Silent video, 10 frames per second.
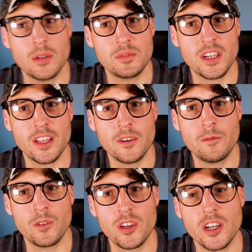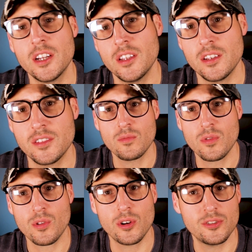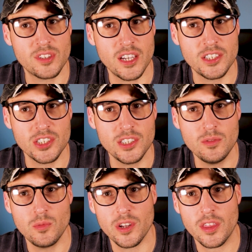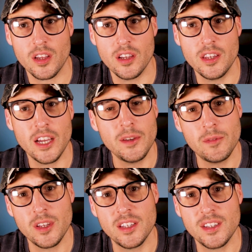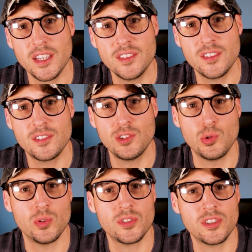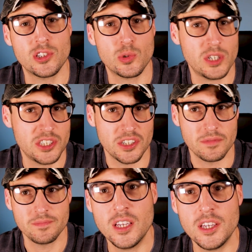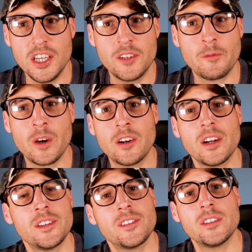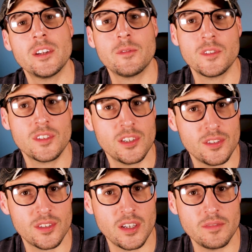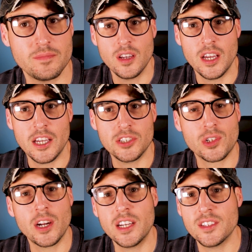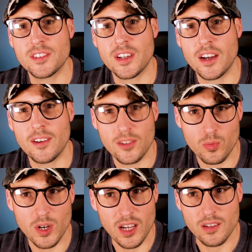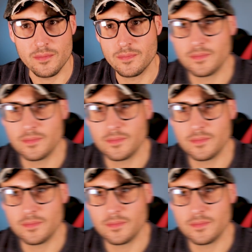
come together for the cutthroat tension with a knife-intense duel situation. Each fighter has a different skill set and training style as well,